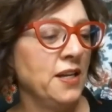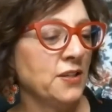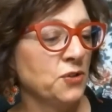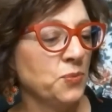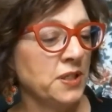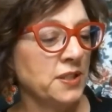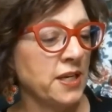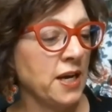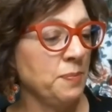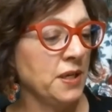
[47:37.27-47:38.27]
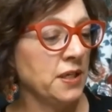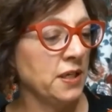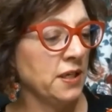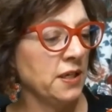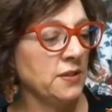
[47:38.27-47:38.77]
Next week's topic
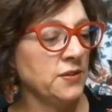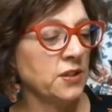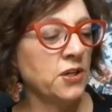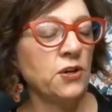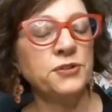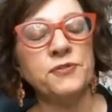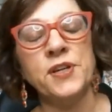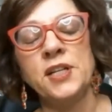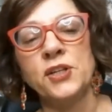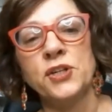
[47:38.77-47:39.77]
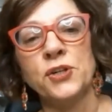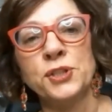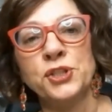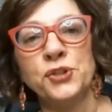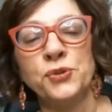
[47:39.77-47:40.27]
is cultivating the
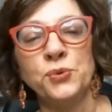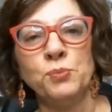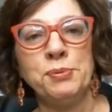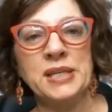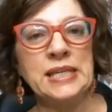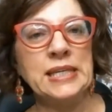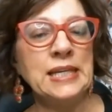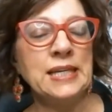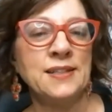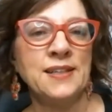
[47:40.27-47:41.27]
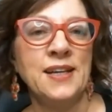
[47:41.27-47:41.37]
courage to be.